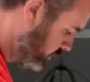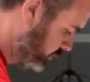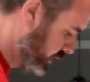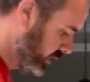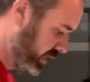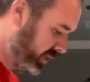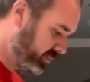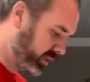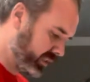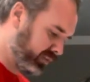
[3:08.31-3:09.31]
But I am
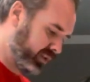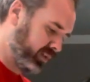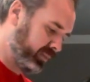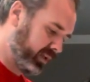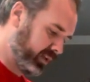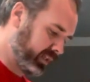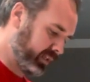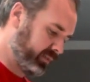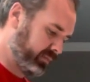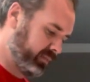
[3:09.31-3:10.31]
gonna leave a little bit on
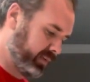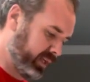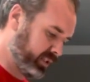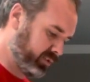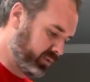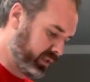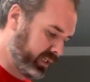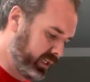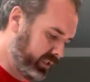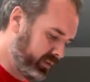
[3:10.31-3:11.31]
there. I just wanna
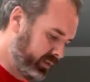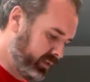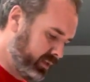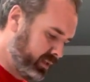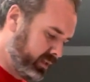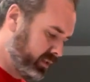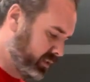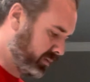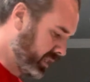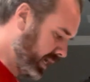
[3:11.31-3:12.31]
get some of the